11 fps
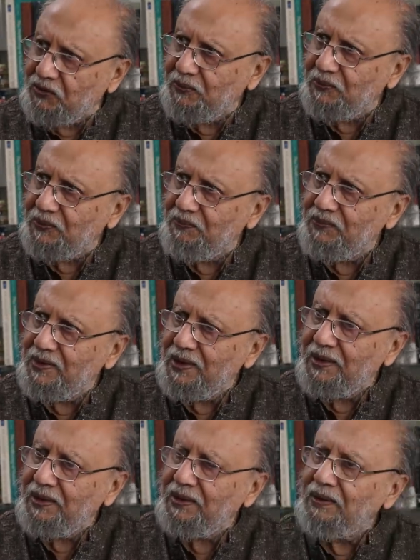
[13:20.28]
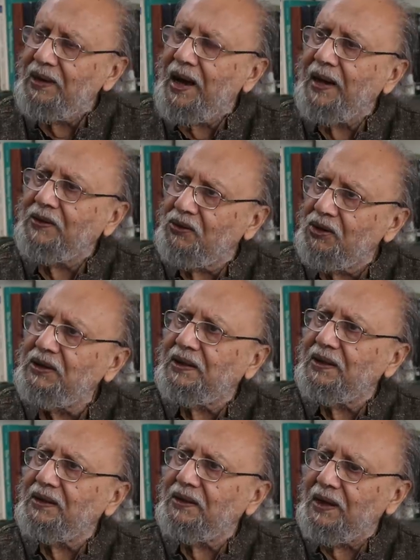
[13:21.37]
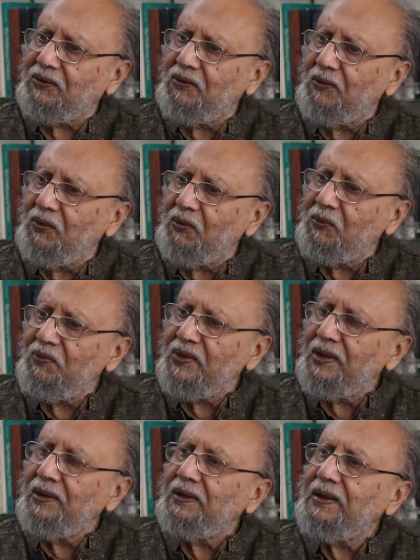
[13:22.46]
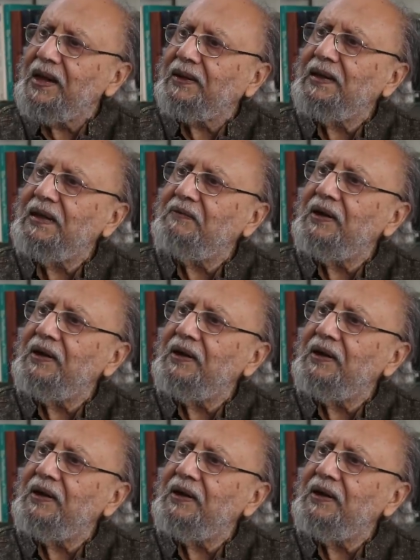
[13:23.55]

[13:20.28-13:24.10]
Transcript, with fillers: group, ideologically that group, that he